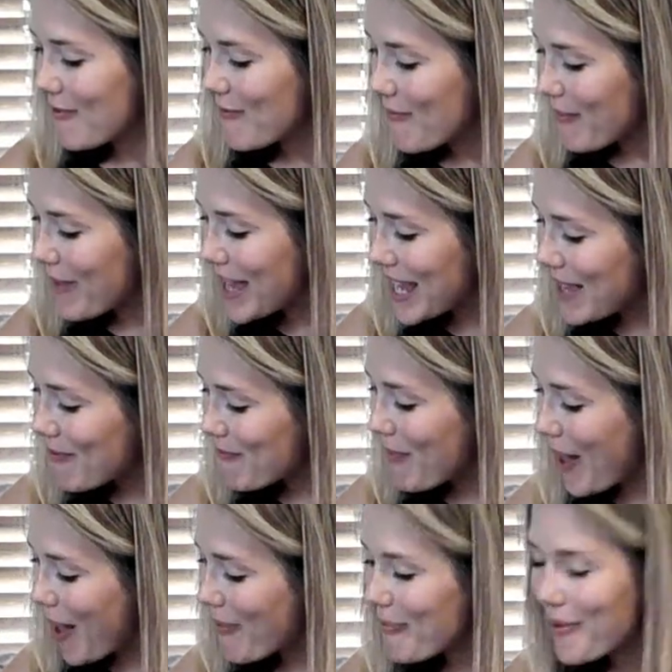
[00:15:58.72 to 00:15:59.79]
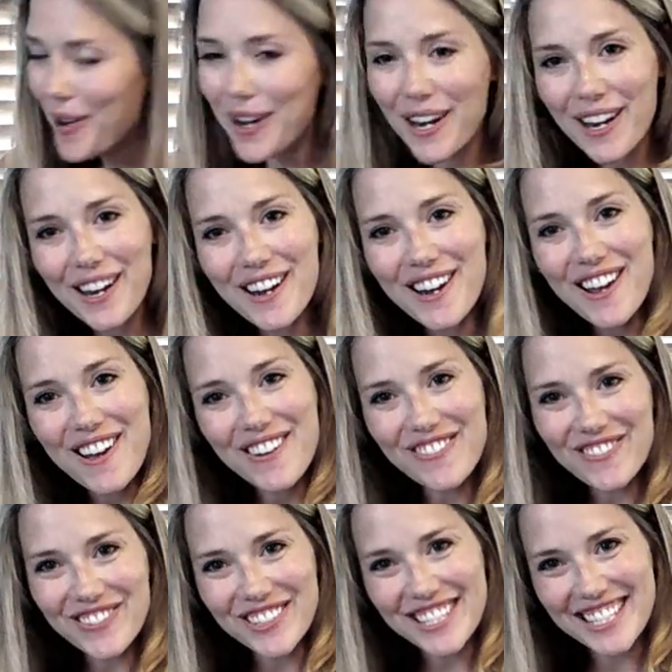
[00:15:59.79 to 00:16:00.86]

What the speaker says: Me and Pepper, we'll